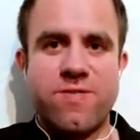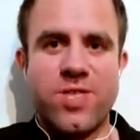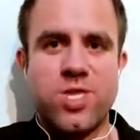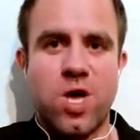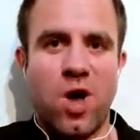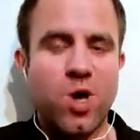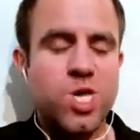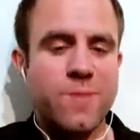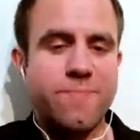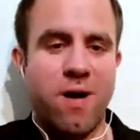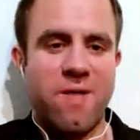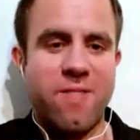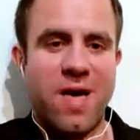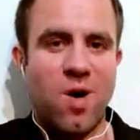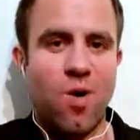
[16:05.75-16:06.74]
toss about
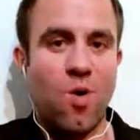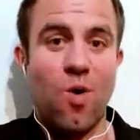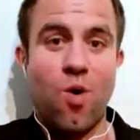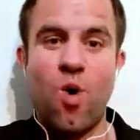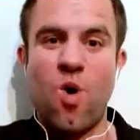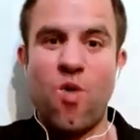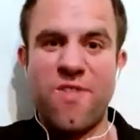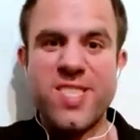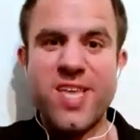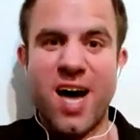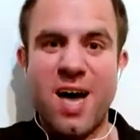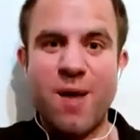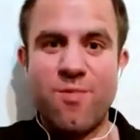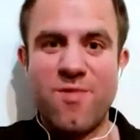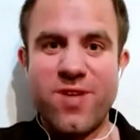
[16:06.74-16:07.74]
that all the
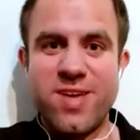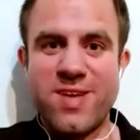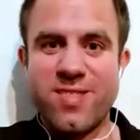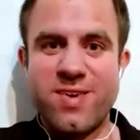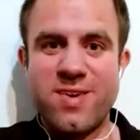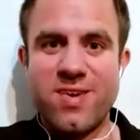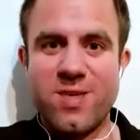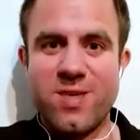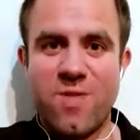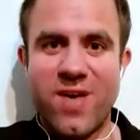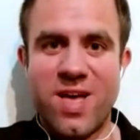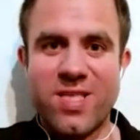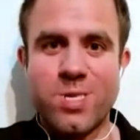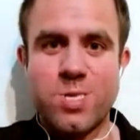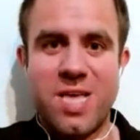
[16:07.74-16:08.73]
time, really.
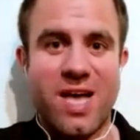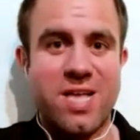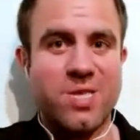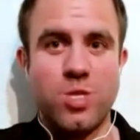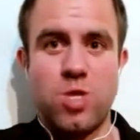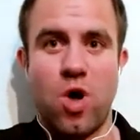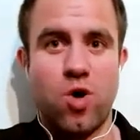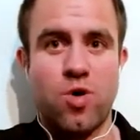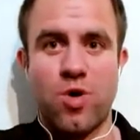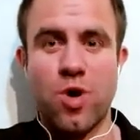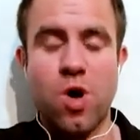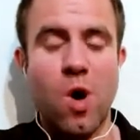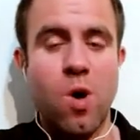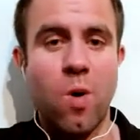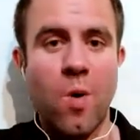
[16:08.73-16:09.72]
That's not going to
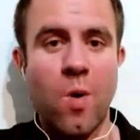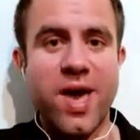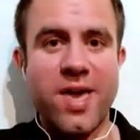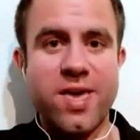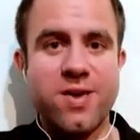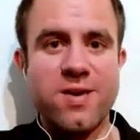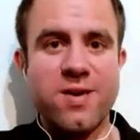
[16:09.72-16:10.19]
go away.